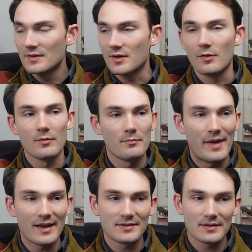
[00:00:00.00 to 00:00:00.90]
So
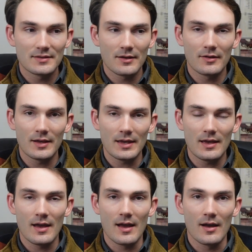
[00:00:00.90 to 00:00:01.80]
max
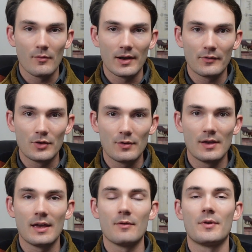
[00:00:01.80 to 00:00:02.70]
dexterity, uh, whatever you
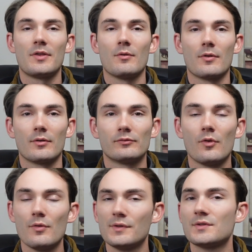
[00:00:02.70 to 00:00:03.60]
can get with your
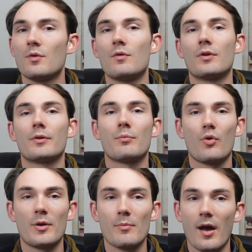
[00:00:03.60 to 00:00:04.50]
rolls or
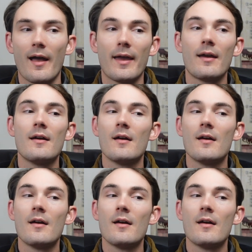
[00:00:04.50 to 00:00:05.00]
point buy.